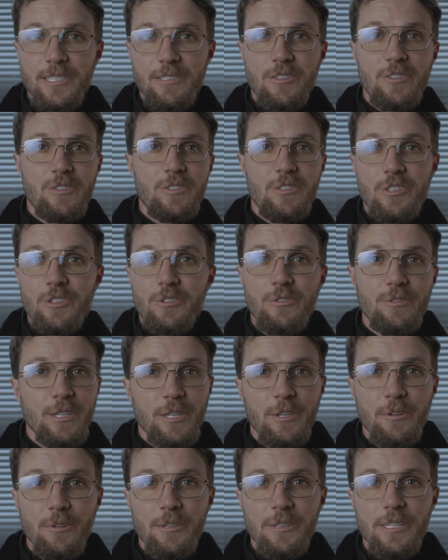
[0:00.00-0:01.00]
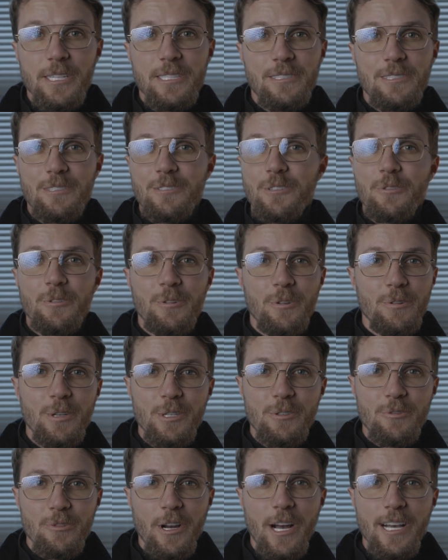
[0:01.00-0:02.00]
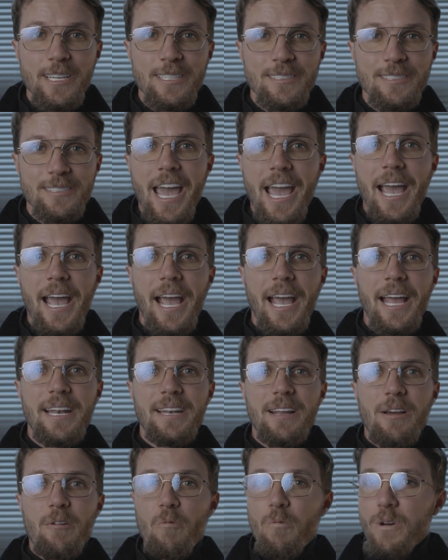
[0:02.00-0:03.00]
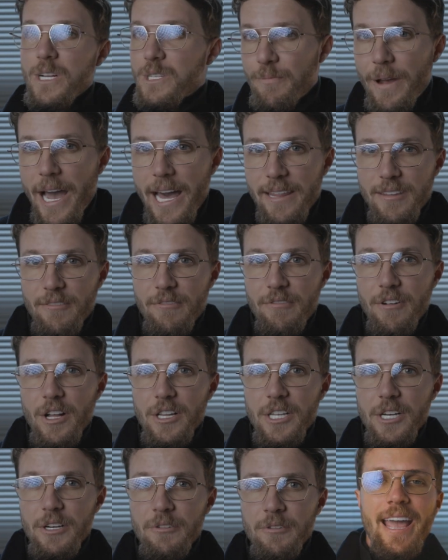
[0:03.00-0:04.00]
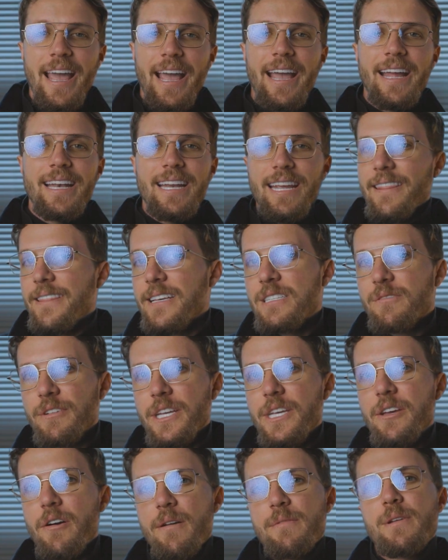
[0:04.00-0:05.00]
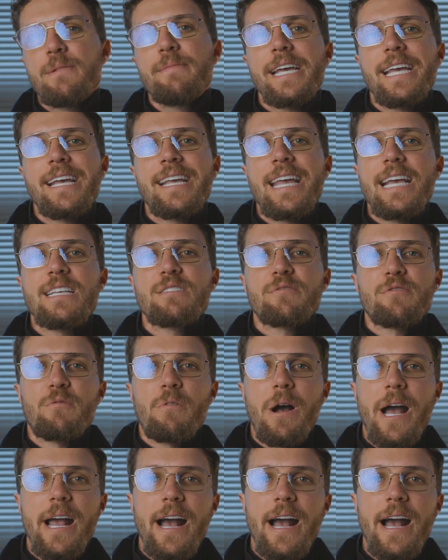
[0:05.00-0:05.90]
just choosing who to listen to, who to trust, and which path to follow. And in this video, I'm gonna make a case for why